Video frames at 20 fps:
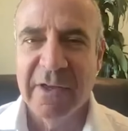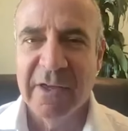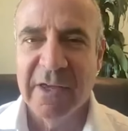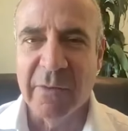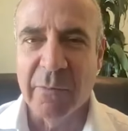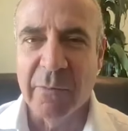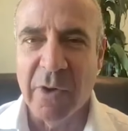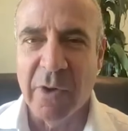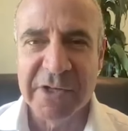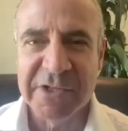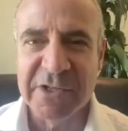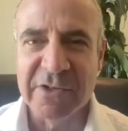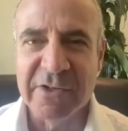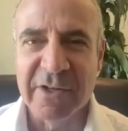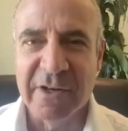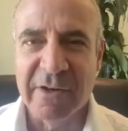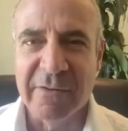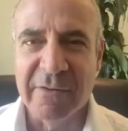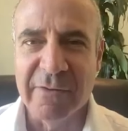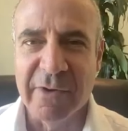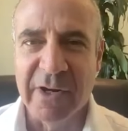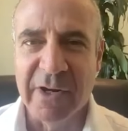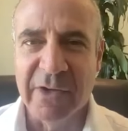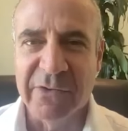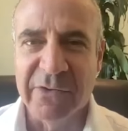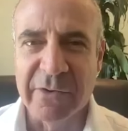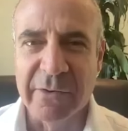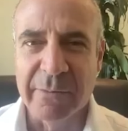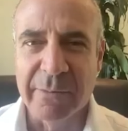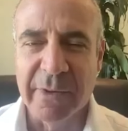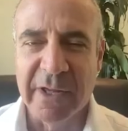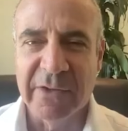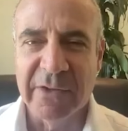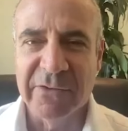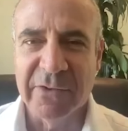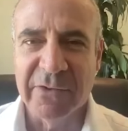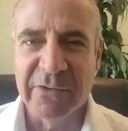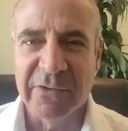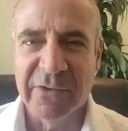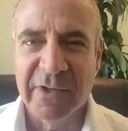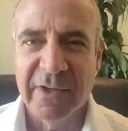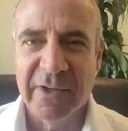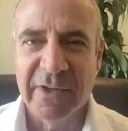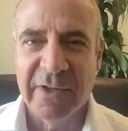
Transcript: in Washington and various other places.